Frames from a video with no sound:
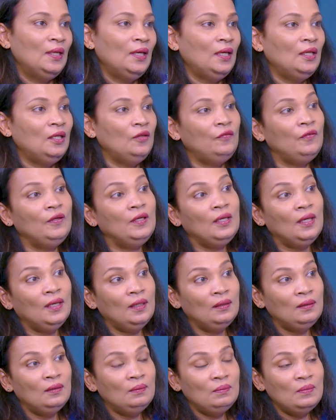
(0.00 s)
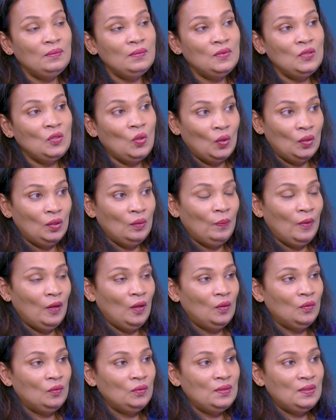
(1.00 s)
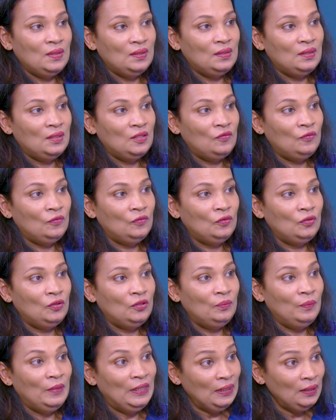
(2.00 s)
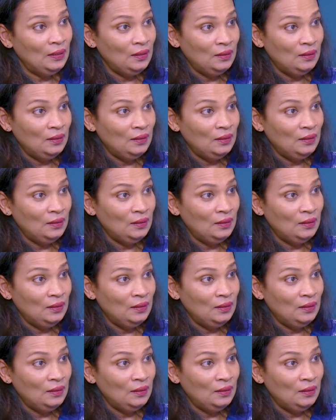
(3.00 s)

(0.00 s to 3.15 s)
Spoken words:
and if we can talk about successful male